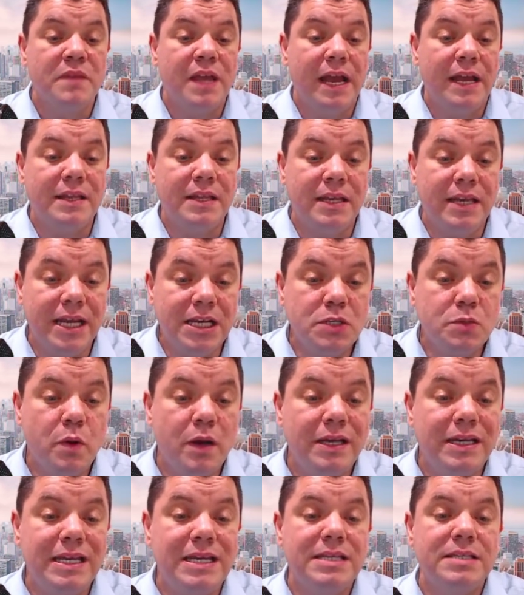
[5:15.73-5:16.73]
And the next
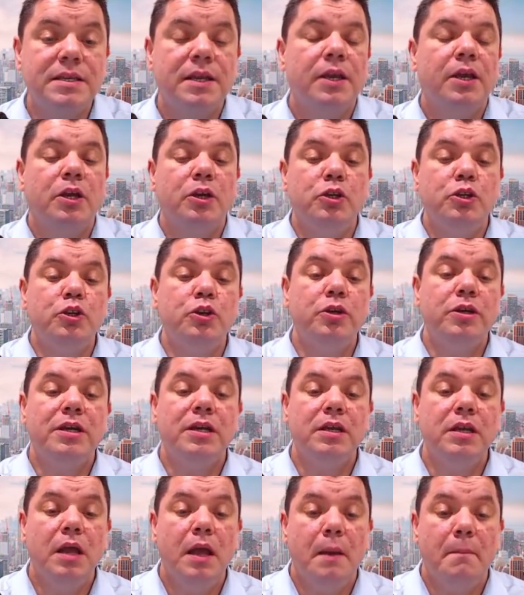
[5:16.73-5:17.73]
one is you
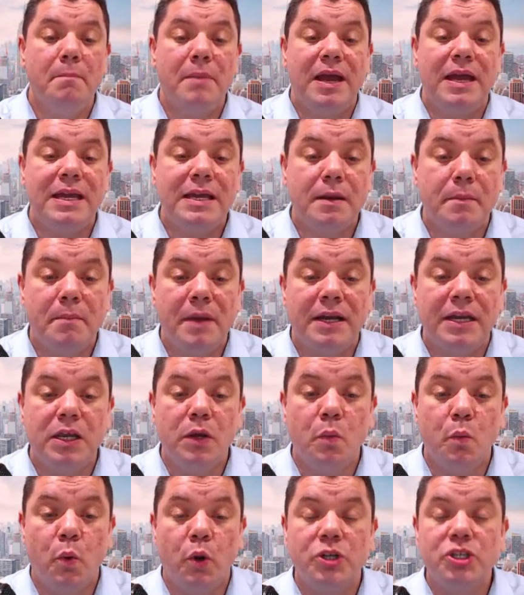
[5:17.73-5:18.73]
can make money
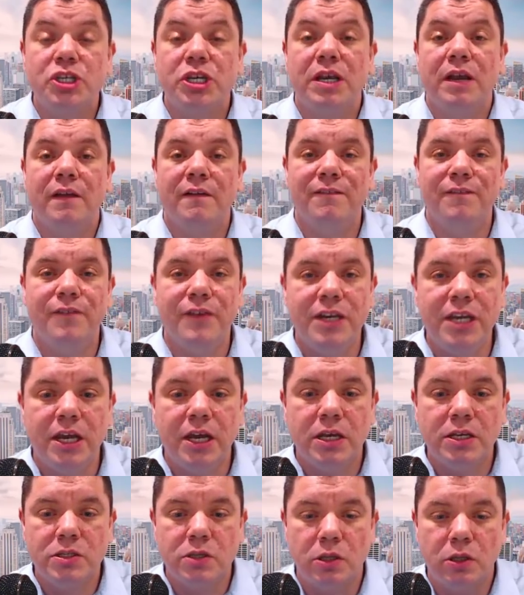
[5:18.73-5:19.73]
watching
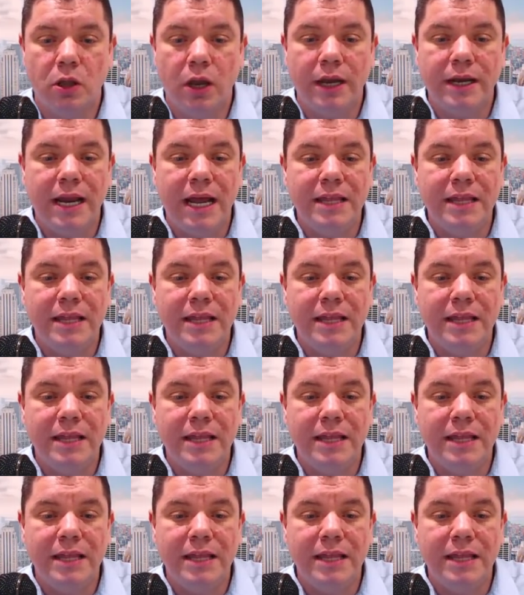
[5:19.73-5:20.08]
videos online.